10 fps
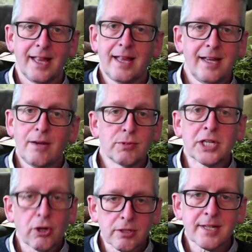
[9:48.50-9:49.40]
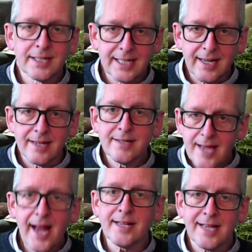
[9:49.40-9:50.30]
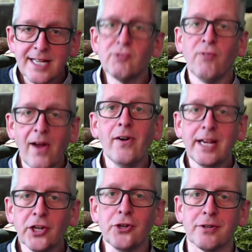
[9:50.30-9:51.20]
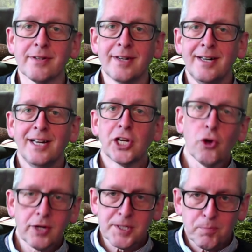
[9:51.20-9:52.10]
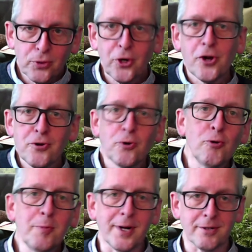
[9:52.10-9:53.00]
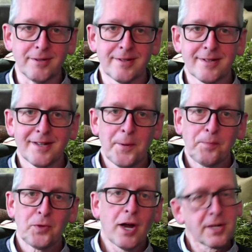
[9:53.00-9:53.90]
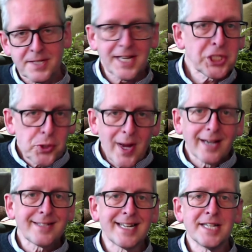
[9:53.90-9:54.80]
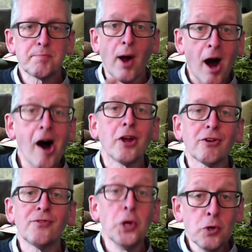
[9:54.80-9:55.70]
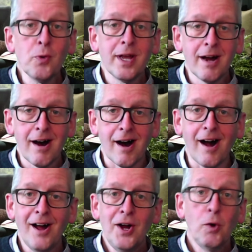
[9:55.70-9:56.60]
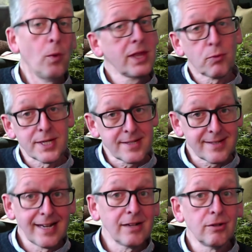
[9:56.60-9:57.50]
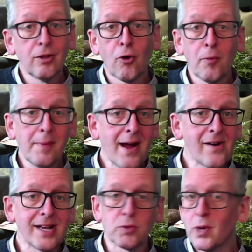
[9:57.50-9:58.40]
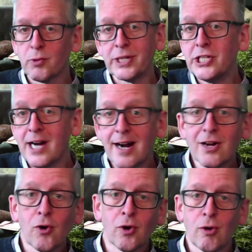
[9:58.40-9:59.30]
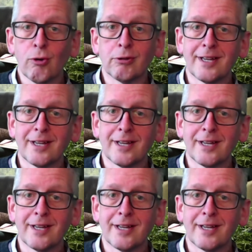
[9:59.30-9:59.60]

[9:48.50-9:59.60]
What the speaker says: It was God's idea. Sex is very good. God is pro-hormones. Our sexuality is part of who we are, whether we're single or married, whether we're young or old.